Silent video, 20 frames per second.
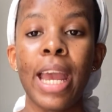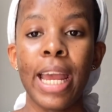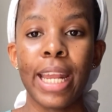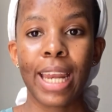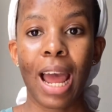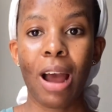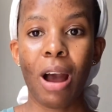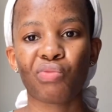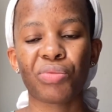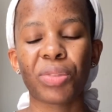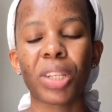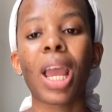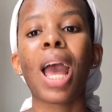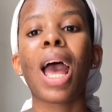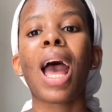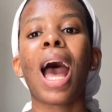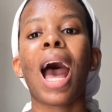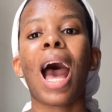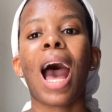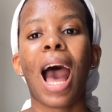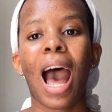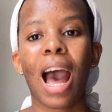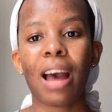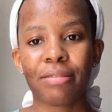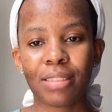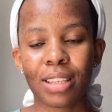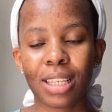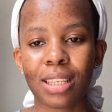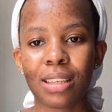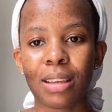Now,
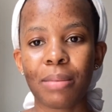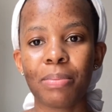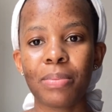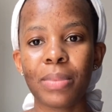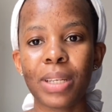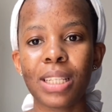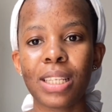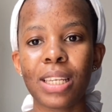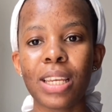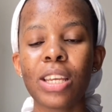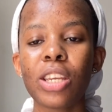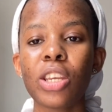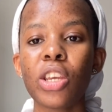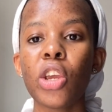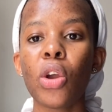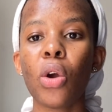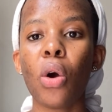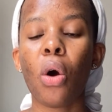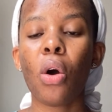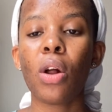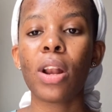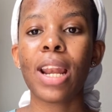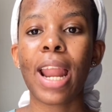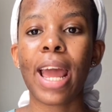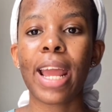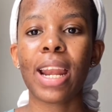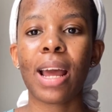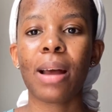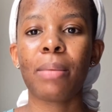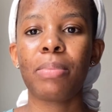after submitting your
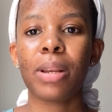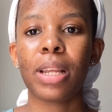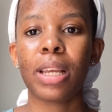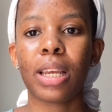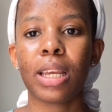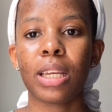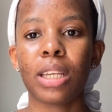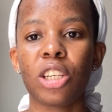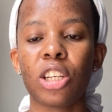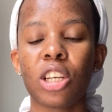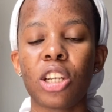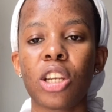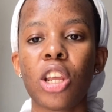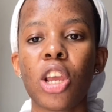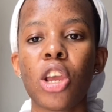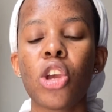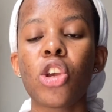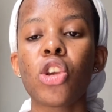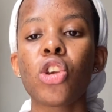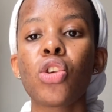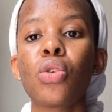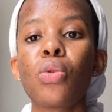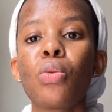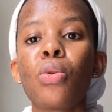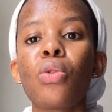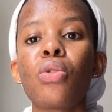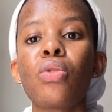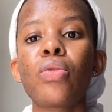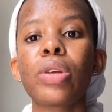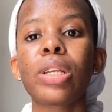online application, you
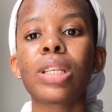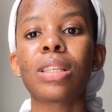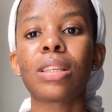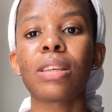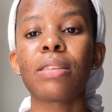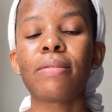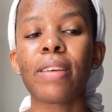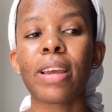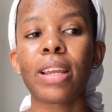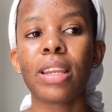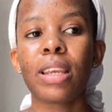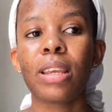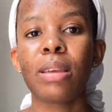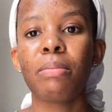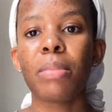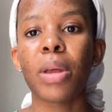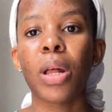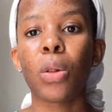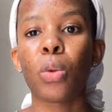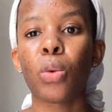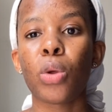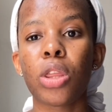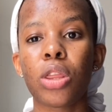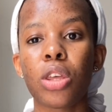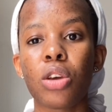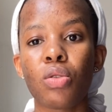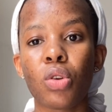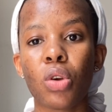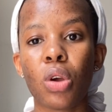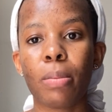will receive an email with
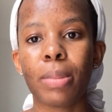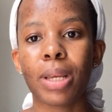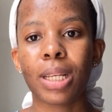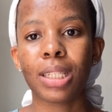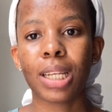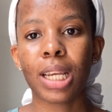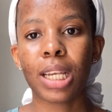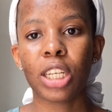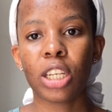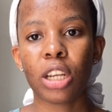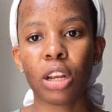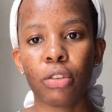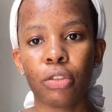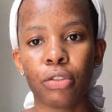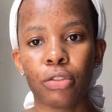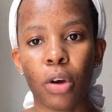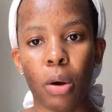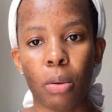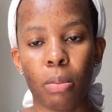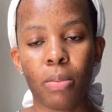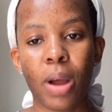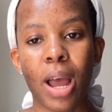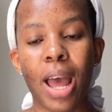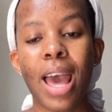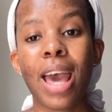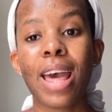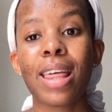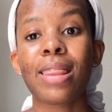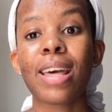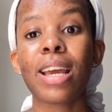the recommendation form
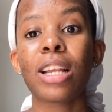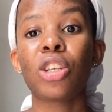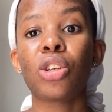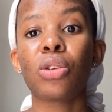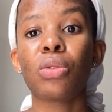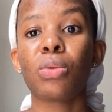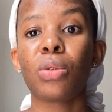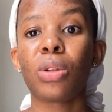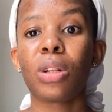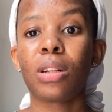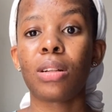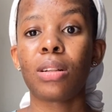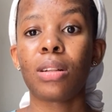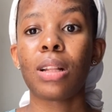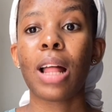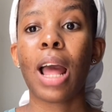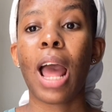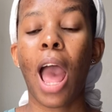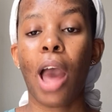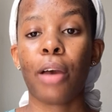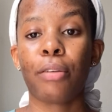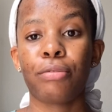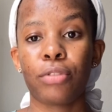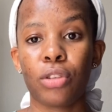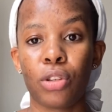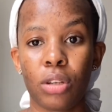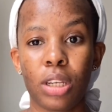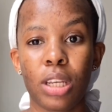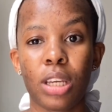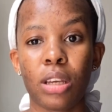that you will have
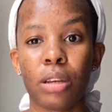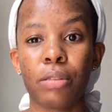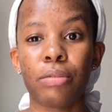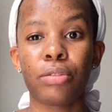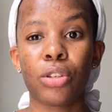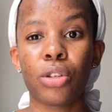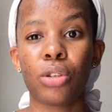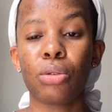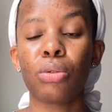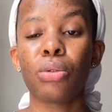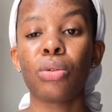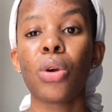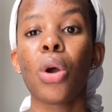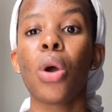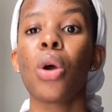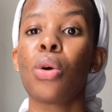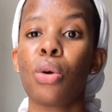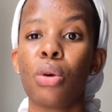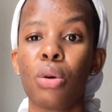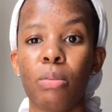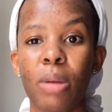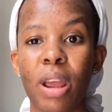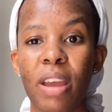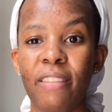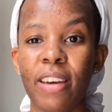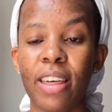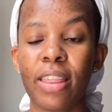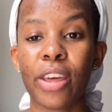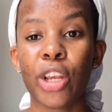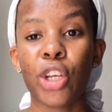to give to
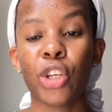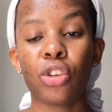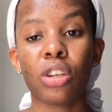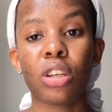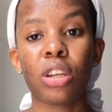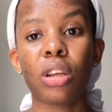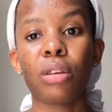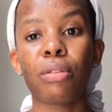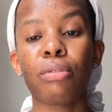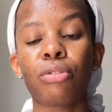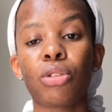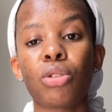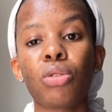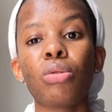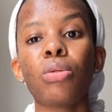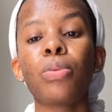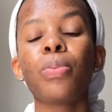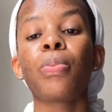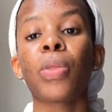whomever that you give to